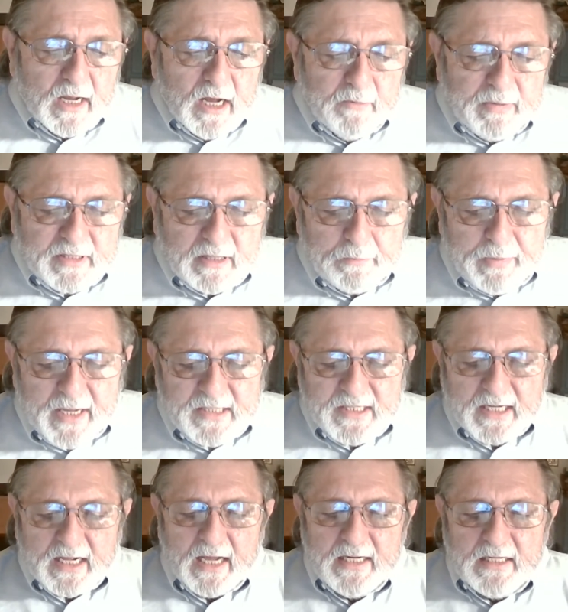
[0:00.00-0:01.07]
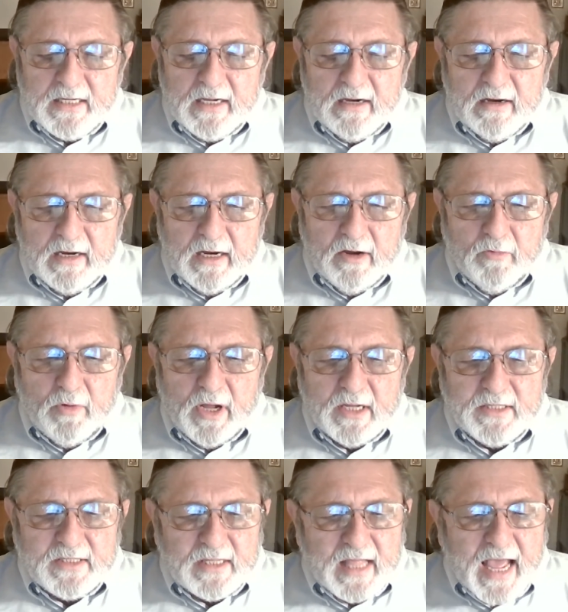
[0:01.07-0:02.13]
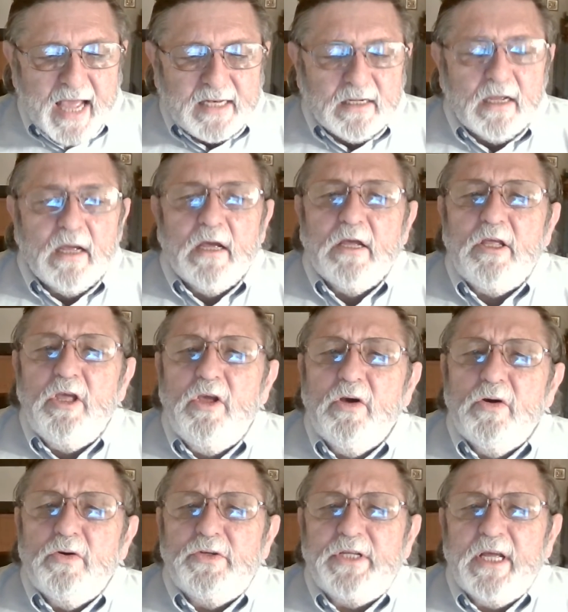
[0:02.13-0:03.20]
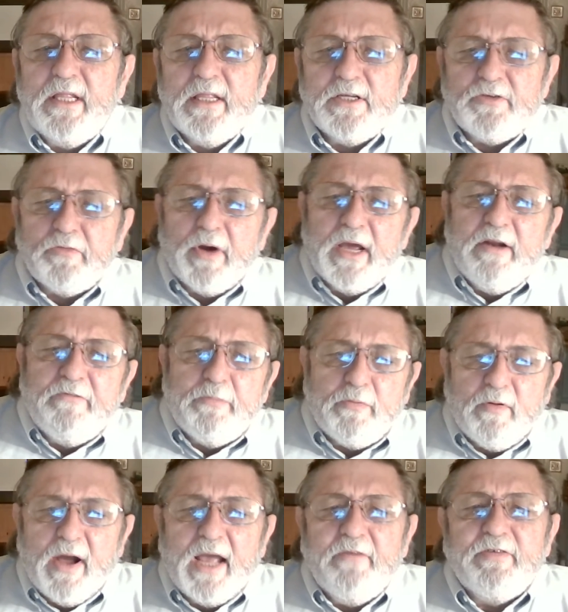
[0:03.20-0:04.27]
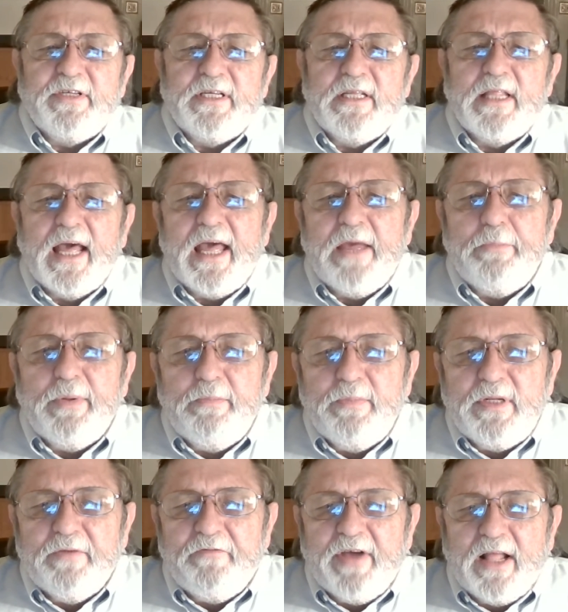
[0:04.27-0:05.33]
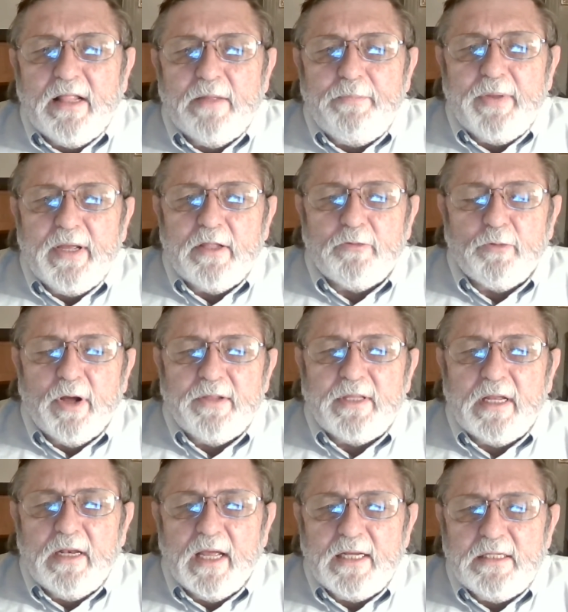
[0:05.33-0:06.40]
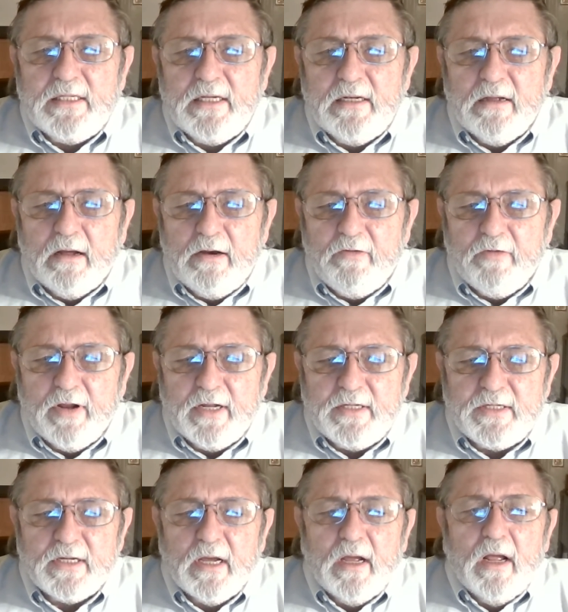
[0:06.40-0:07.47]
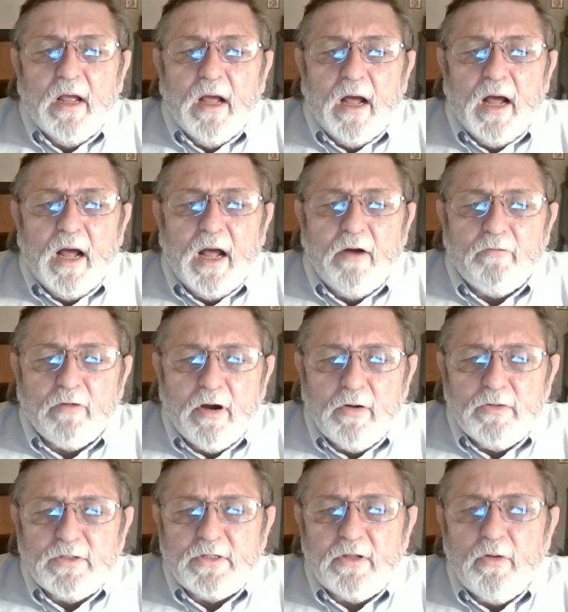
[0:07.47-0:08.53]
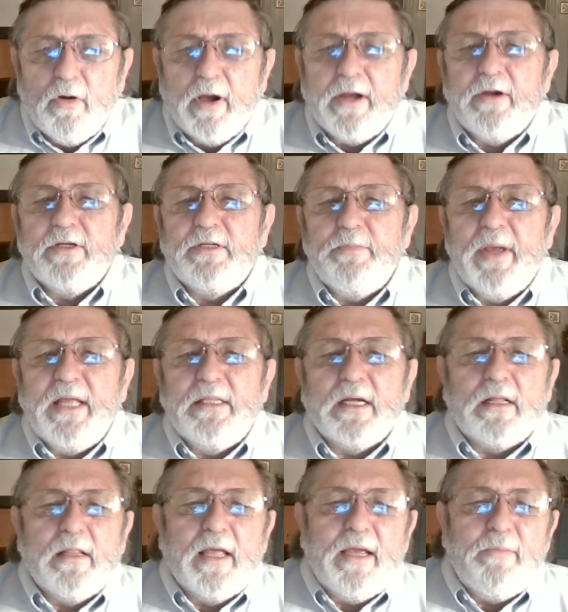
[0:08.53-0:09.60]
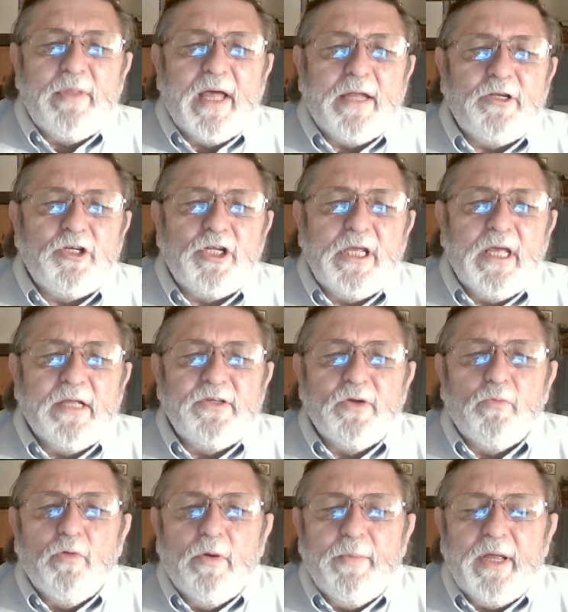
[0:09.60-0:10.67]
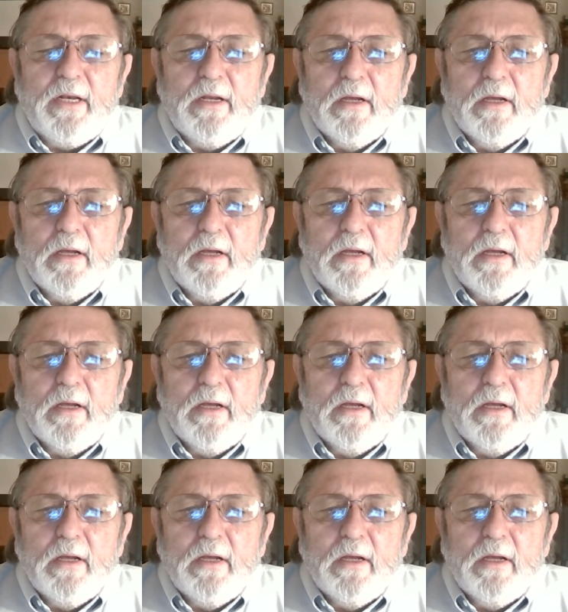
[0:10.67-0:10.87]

But the basic idea here was that using this right of privacy that had been developing throughout the 1900s, Roe's lawyers made the claim that she, as a woman,